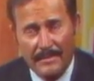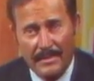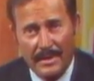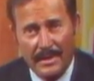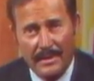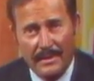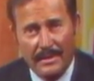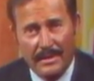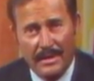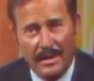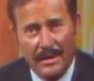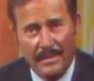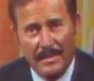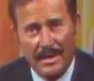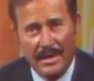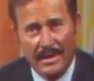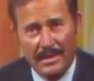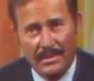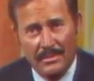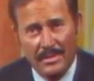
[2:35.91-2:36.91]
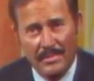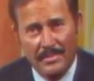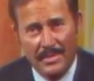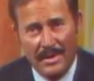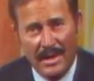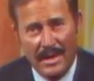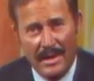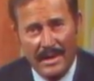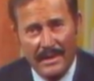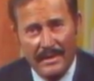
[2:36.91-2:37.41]
Mayor Carmichael
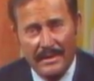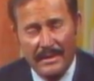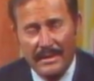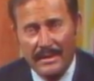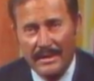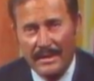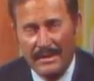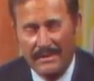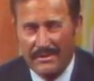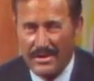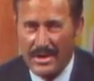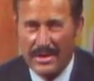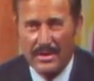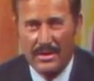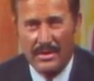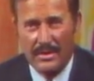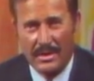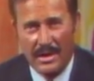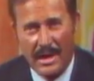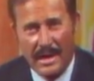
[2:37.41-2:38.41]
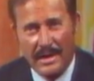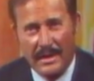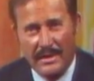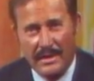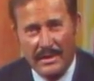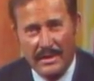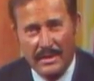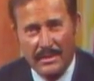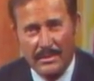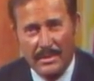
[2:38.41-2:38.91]
replied, if they don't like
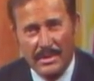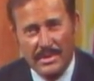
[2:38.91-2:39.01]
it here,